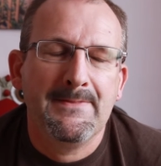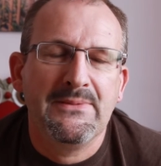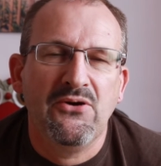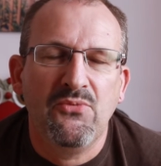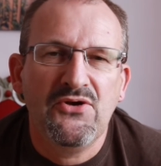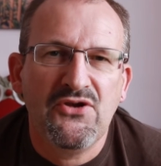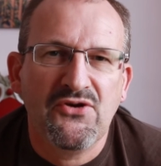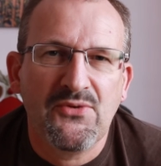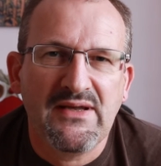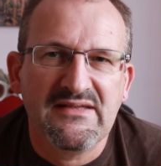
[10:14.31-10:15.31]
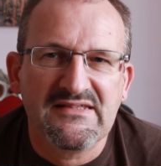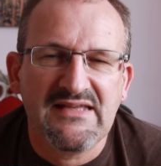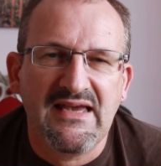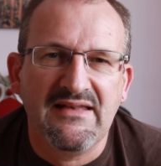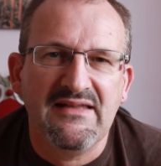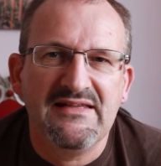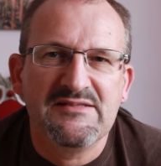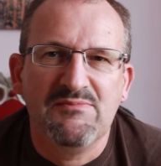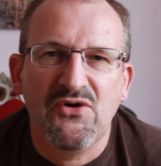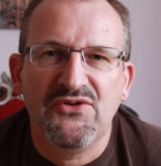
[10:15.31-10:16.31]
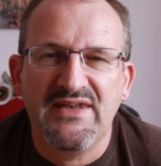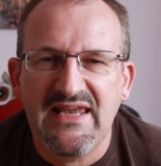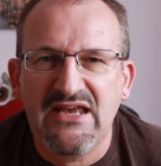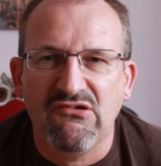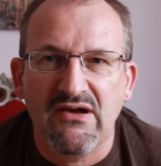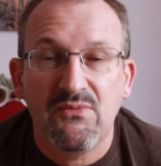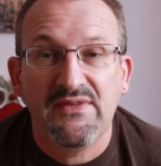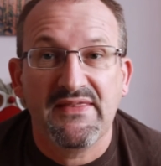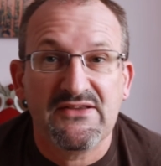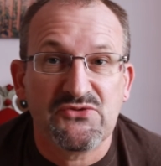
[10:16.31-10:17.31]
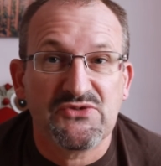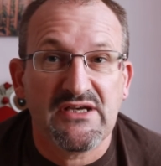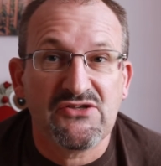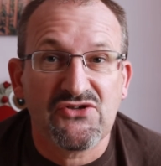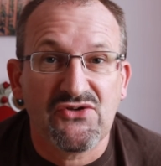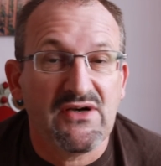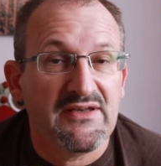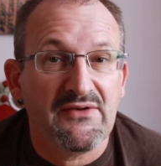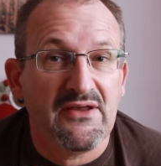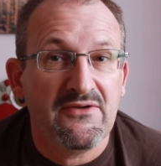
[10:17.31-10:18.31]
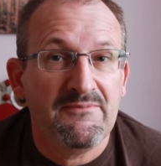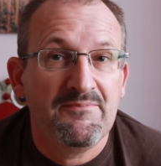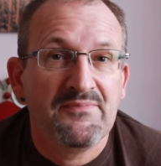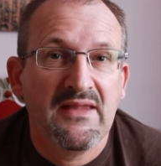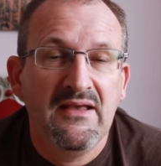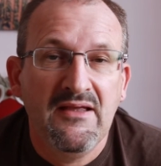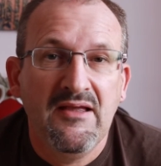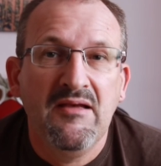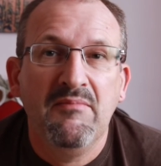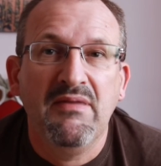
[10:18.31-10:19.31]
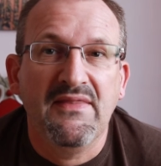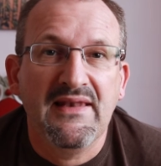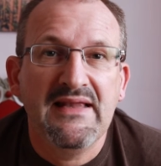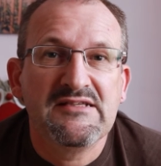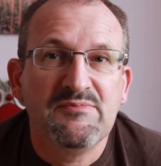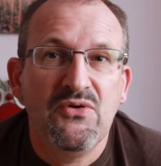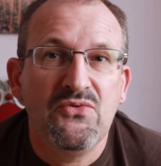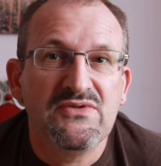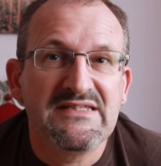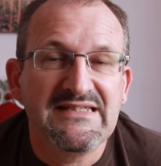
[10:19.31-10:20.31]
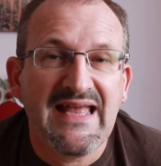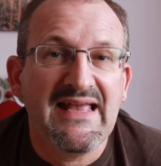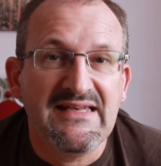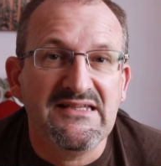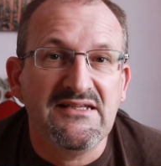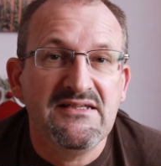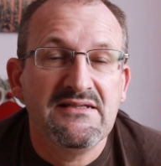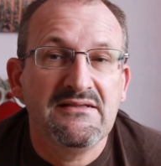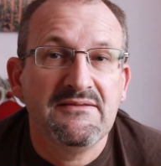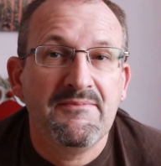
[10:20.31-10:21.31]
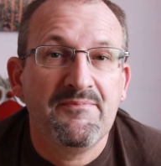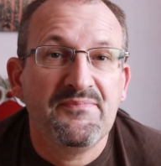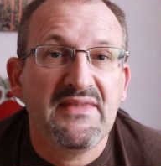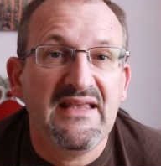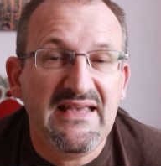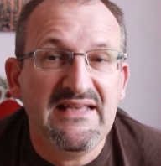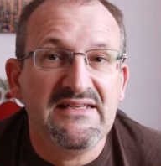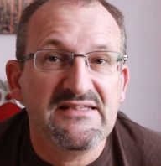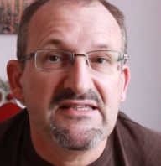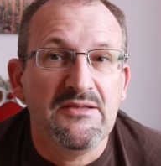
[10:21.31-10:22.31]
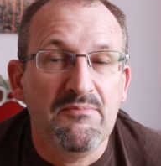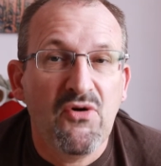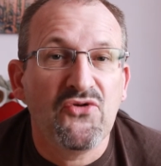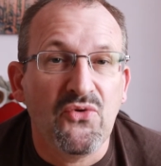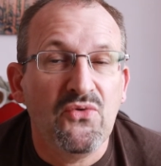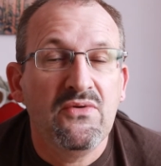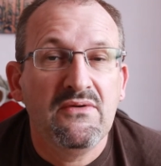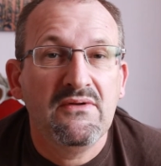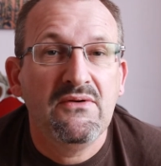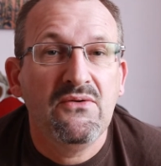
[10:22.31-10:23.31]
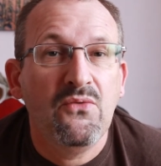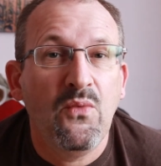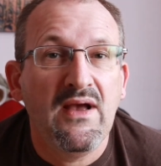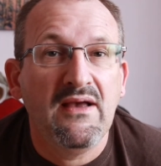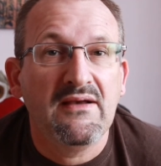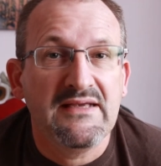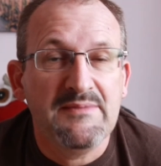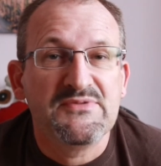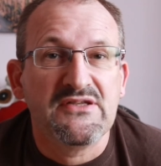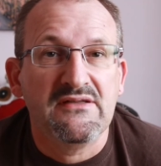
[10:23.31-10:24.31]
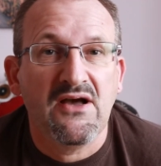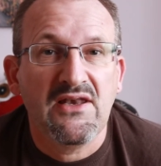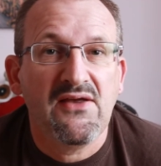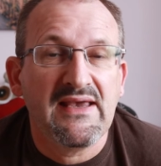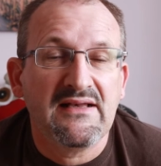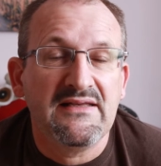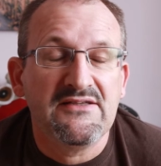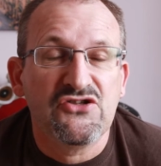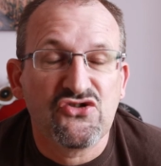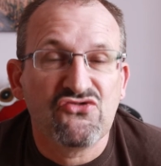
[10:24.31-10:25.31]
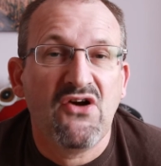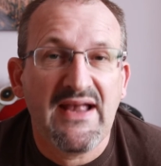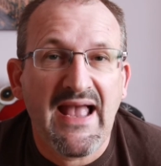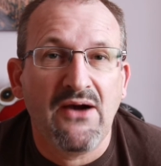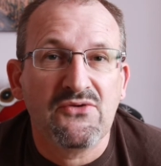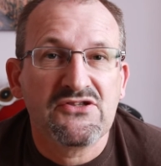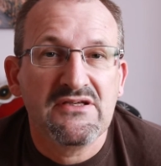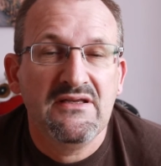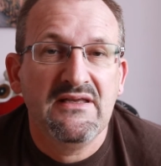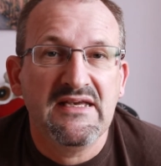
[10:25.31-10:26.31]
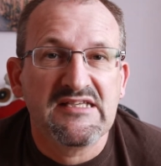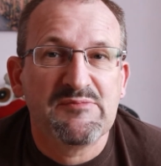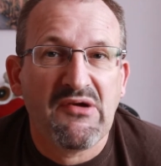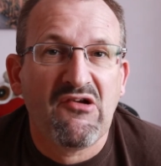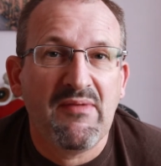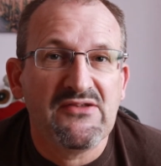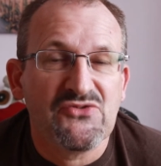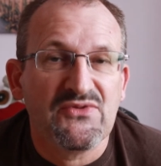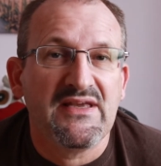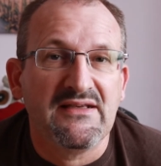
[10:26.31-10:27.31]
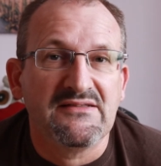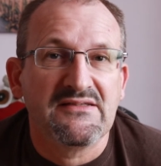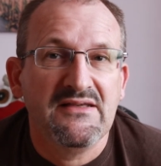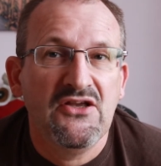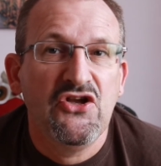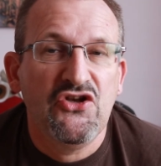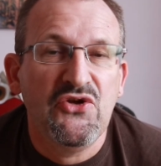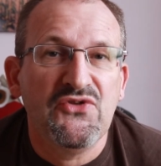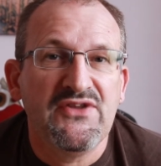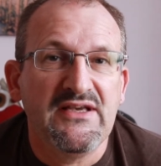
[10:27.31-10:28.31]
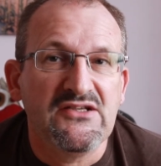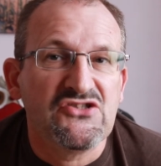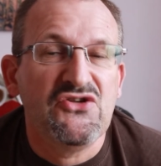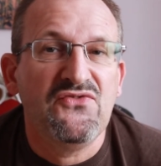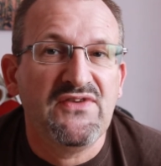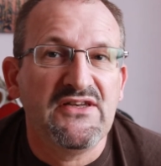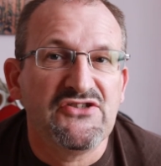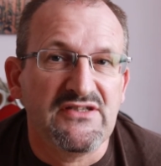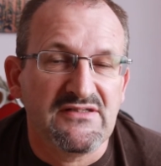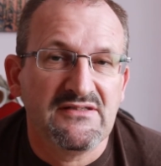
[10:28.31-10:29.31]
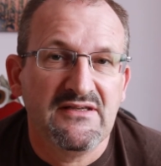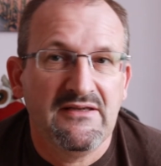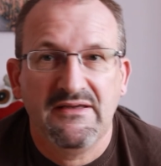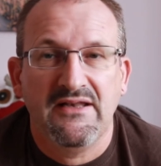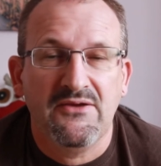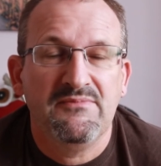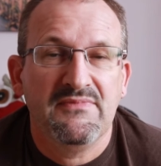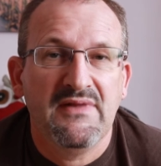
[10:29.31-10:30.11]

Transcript: Well, what you got to understand in this modern era, whether this will change or not, I don't know. But the Les Paul standard is the model where Gibson are likely to try out experimental things, new finishes. You know,